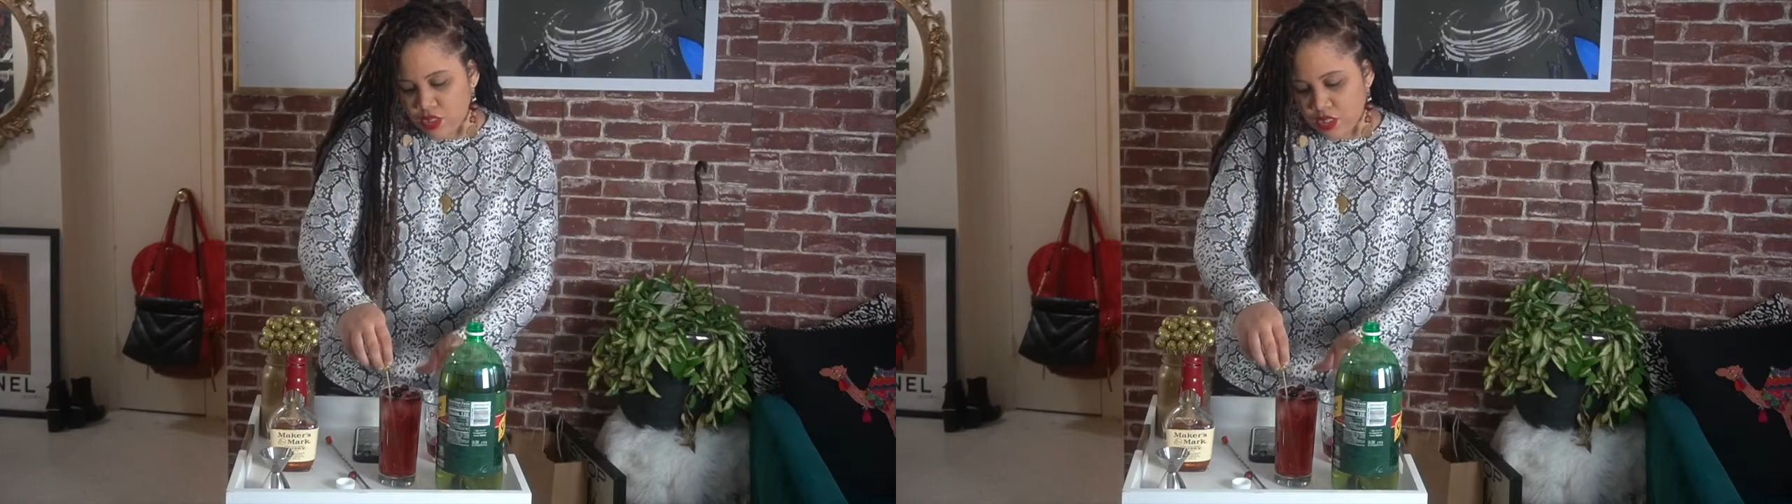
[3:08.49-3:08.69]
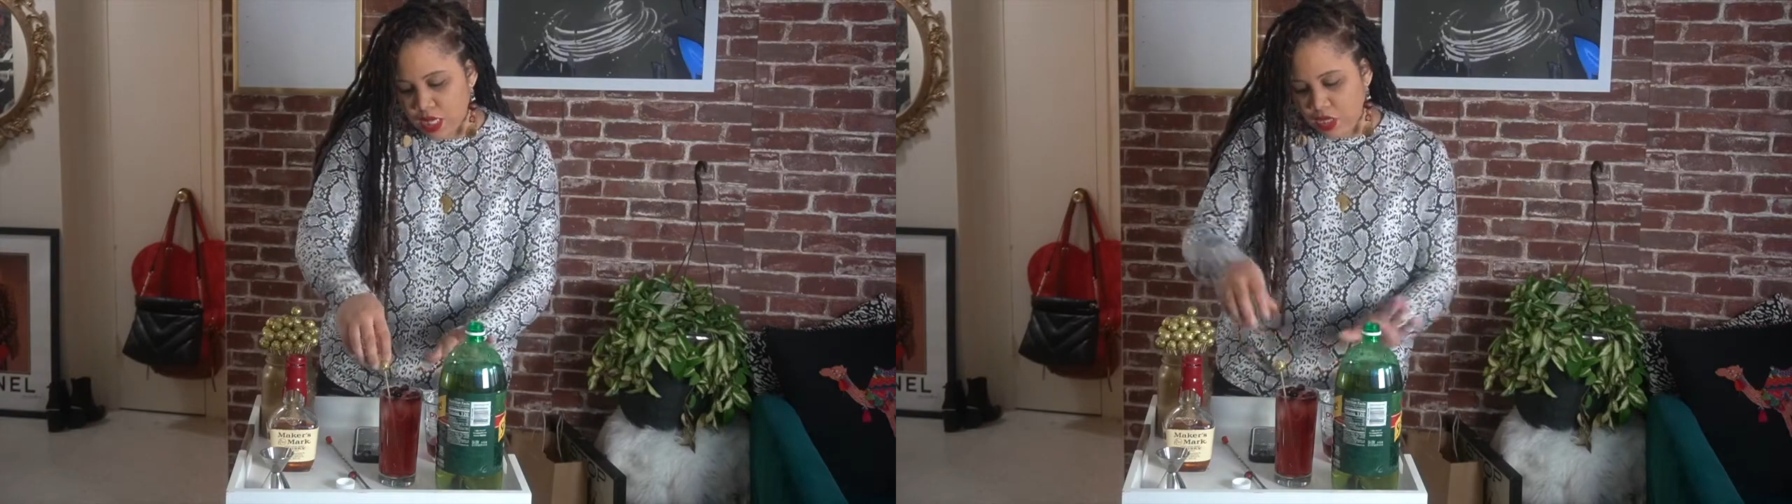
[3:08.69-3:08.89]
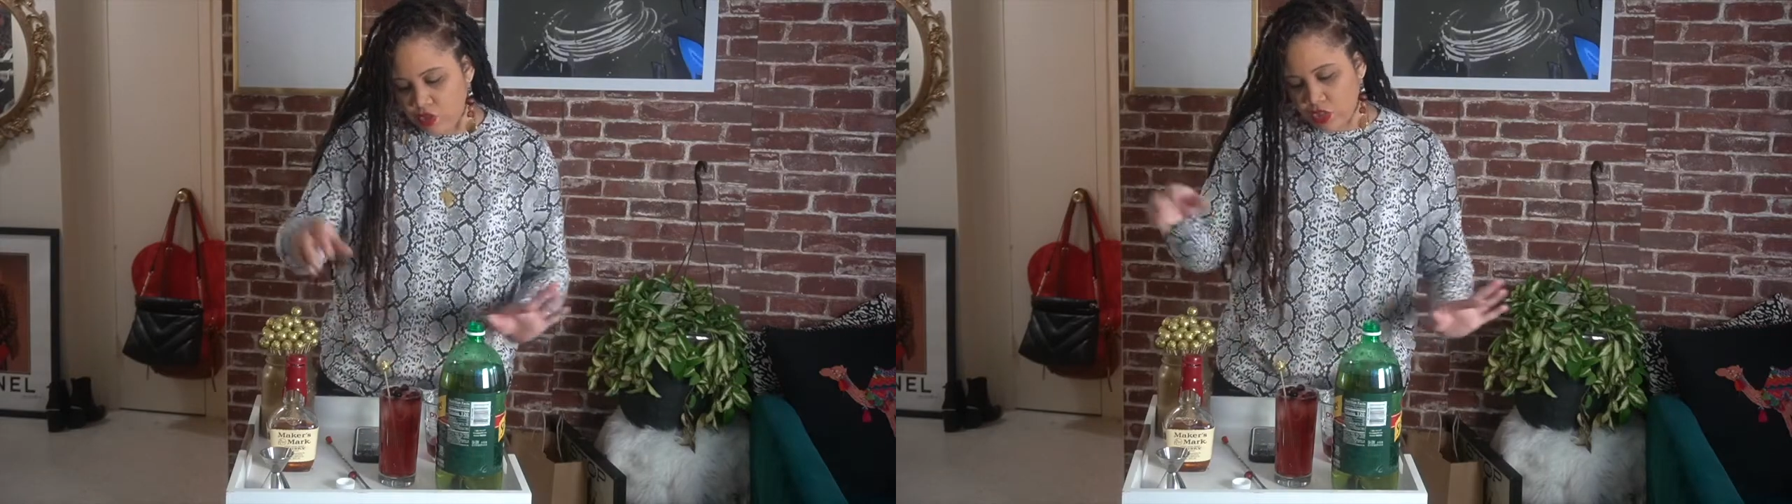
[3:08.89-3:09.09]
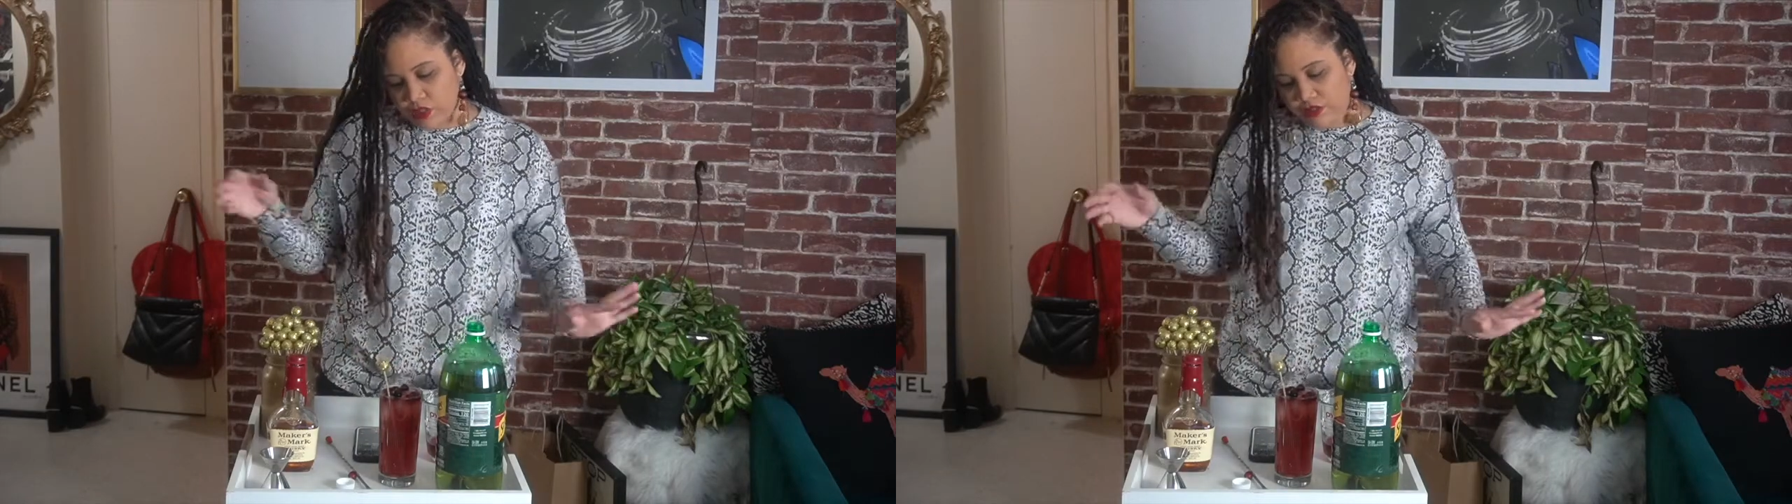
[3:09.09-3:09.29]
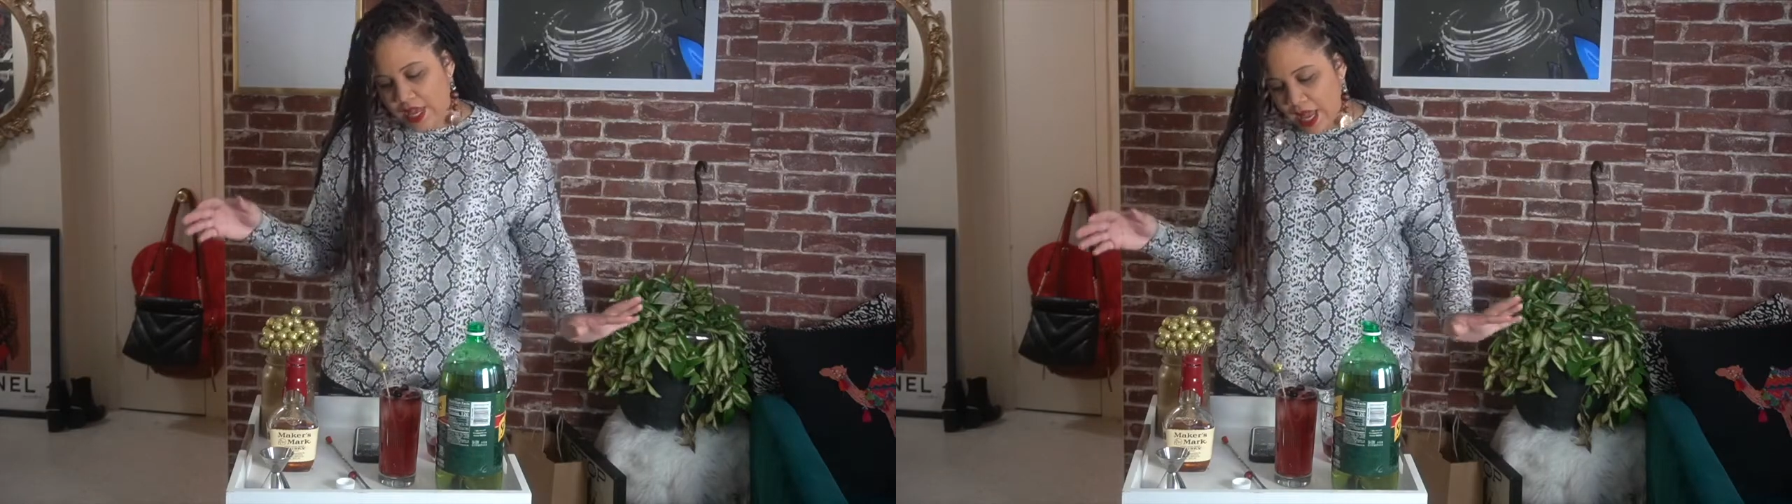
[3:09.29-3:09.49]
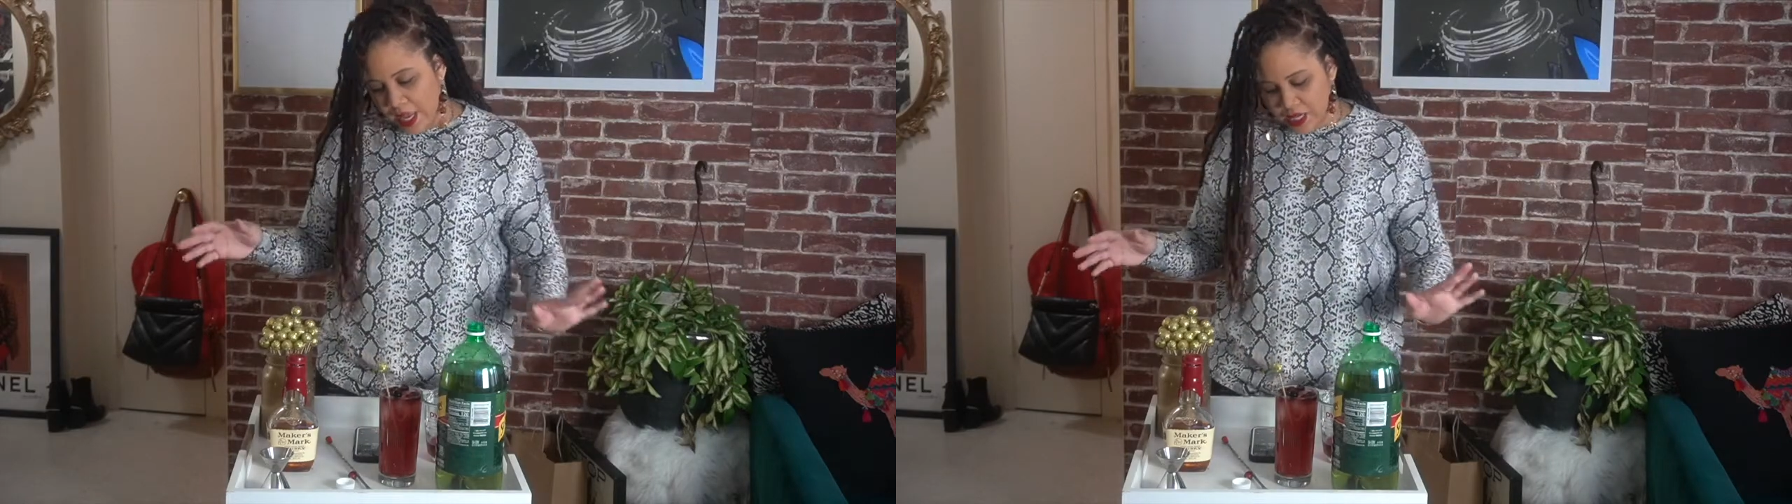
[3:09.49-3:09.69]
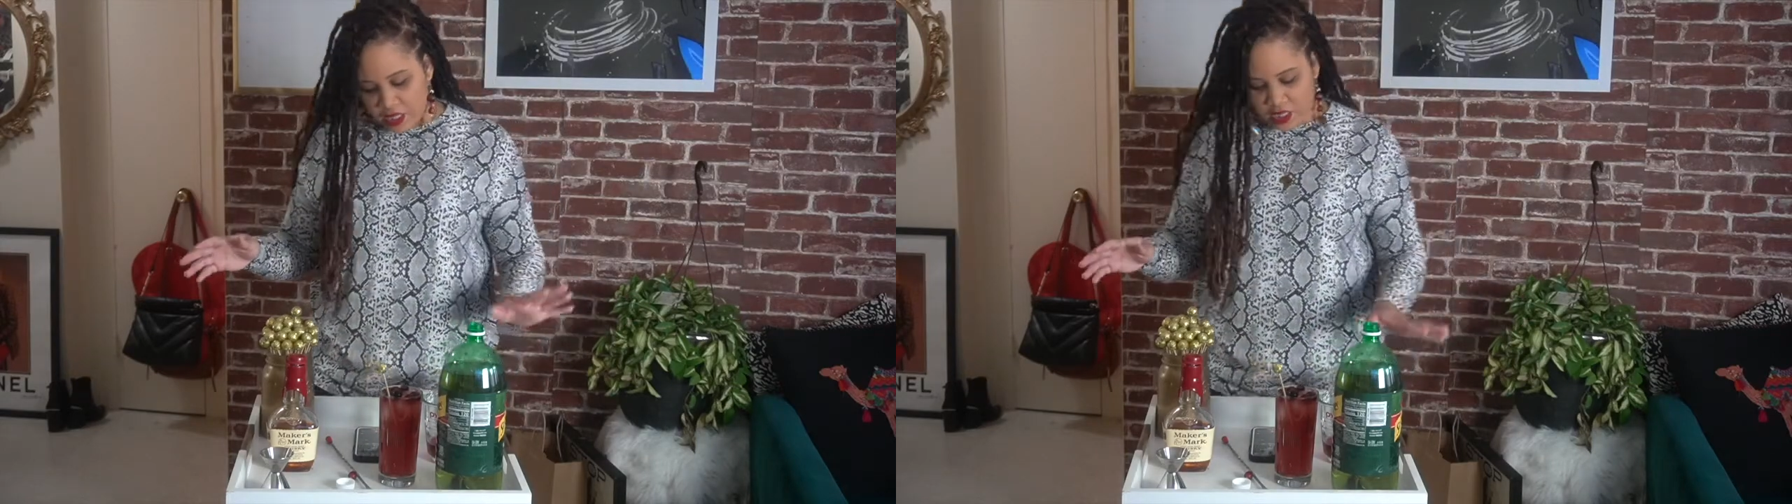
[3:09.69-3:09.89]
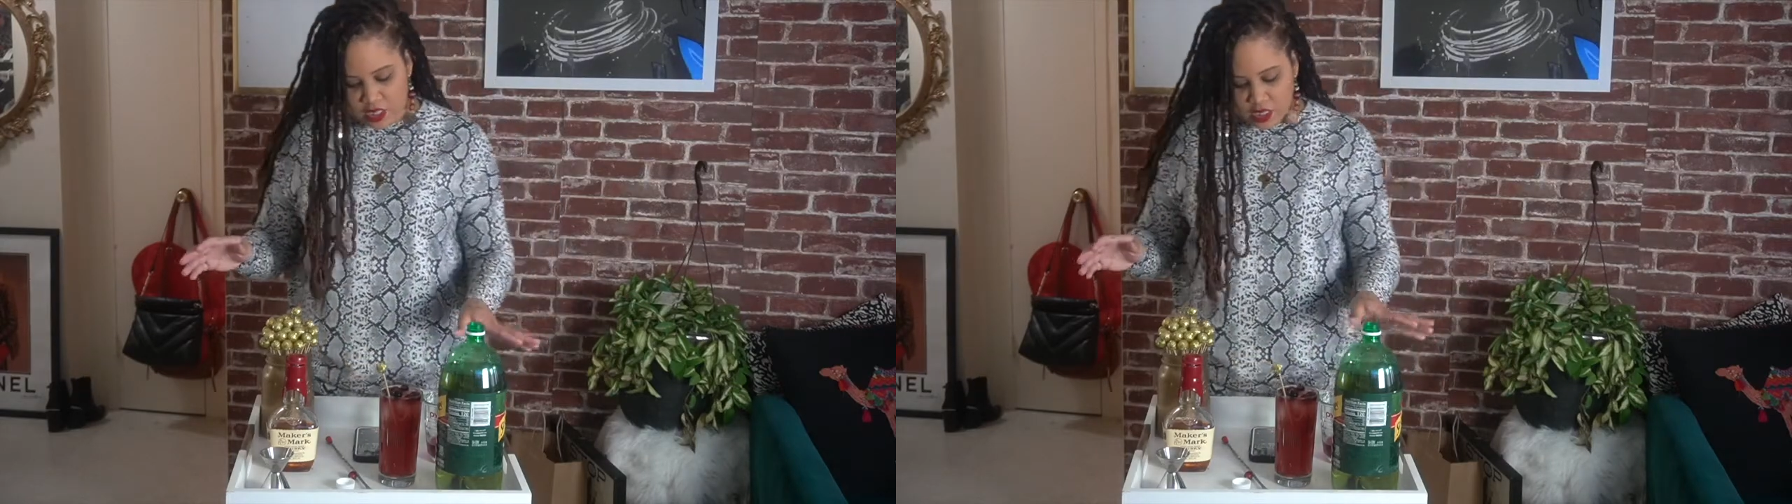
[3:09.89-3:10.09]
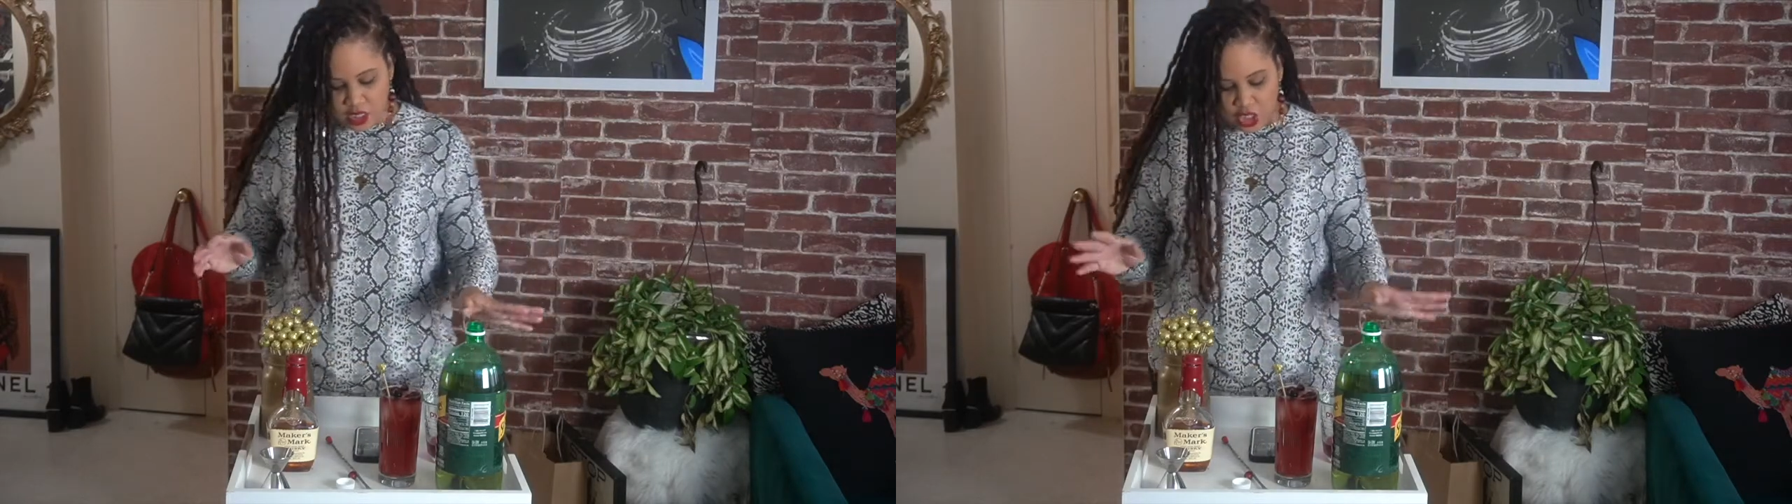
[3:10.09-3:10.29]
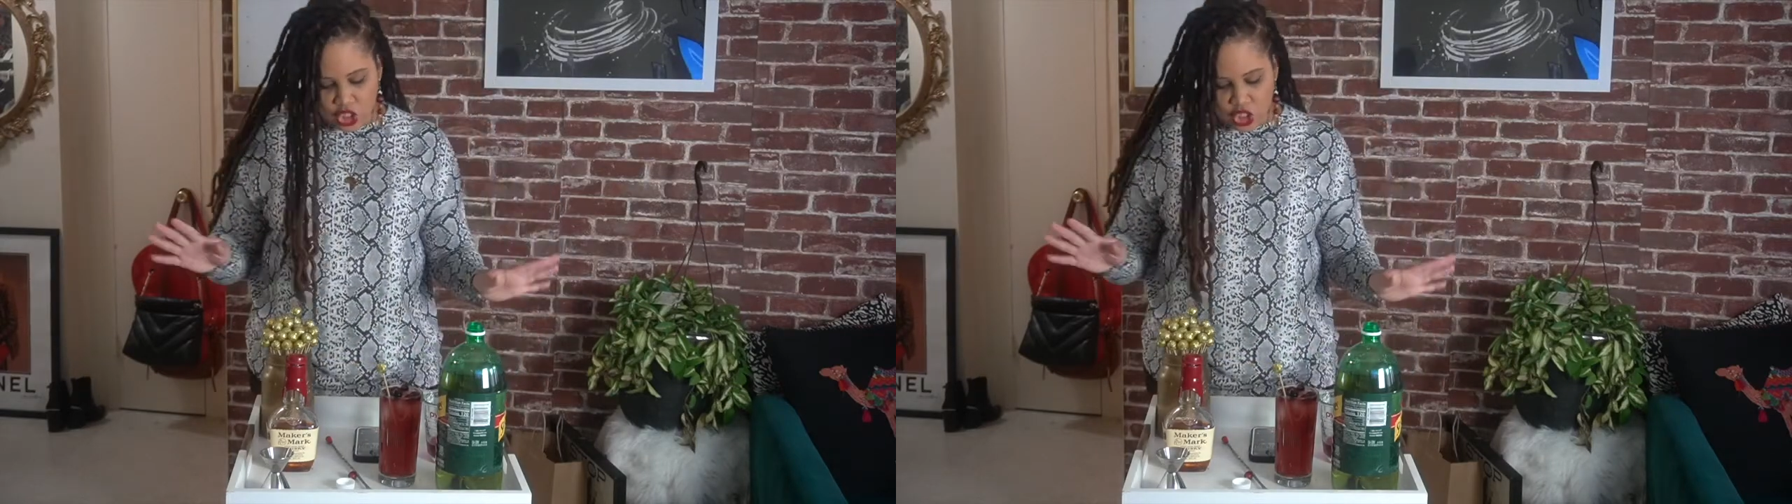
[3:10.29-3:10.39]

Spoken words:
decorative guy in here